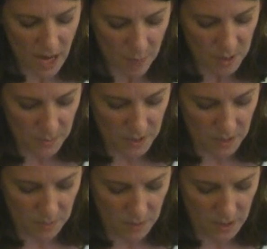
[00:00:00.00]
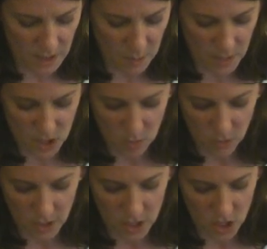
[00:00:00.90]
to optimism, a suspension
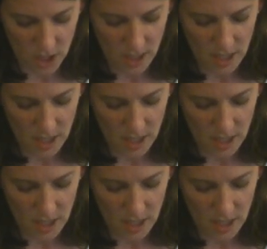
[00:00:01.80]
bridge,